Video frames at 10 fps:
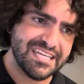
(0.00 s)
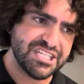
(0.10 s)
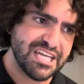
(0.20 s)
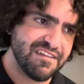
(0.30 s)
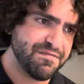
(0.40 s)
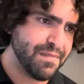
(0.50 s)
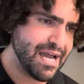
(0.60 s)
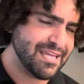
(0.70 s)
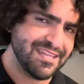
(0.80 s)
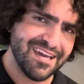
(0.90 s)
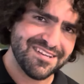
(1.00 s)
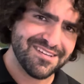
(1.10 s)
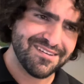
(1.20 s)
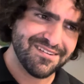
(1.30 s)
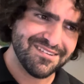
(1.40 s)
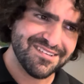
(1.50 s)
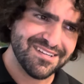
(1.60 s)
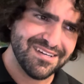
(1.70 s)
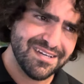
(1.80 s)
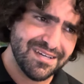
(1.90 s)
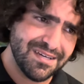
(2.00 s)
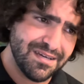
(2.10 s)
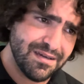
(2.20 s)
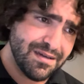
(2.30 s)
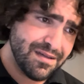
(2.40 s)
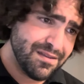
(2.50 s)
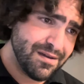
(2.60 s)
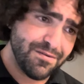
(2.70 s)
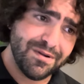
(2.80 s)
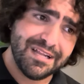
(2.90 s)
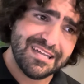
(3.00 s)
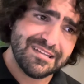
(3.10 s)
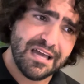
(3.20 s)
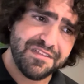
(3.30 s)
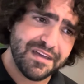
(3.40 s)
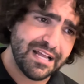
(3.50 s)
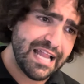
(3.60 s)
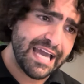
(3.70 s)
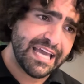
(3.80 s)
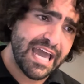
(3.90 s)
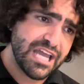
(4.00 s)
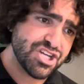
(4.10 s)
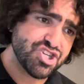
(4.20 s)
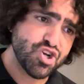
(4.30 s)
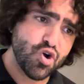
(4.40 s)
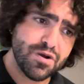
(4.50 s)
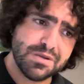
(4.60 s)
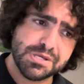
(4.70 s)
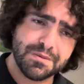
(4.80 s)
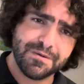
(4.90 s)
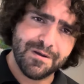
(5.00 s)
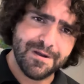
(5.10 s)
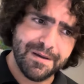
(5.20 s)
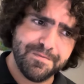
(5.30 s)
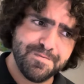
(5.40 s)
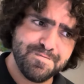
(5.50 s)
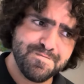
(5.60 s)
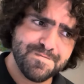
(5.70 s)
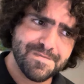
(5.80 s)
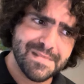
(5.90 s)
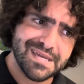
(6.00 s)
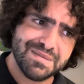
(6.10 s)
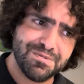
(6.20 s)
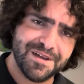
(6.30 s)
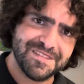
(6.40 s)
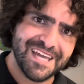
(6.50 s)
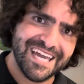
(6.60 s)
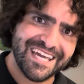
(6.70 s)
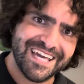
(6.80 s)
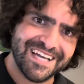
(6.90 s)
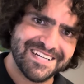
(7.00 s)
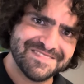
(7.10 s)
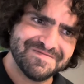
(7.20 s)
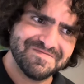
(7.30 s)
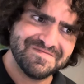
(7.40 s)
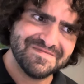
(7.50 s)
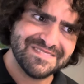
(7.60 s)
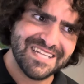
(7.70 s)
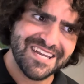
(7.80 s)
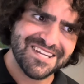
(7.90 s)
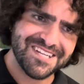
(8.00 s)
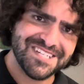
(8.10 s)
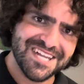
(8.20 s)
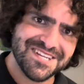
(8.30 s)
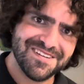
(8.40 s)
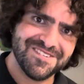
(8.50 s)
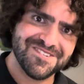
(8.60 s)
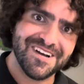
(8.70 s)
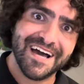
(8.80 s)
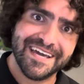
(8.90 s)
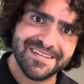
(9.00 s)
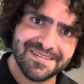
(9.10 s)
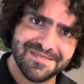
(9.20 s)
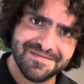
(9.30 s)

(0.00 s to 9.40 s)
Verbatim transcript: shaved my testicles. There really is nothing like a shorn scrotum. It's breathtaking. I suggest you try it.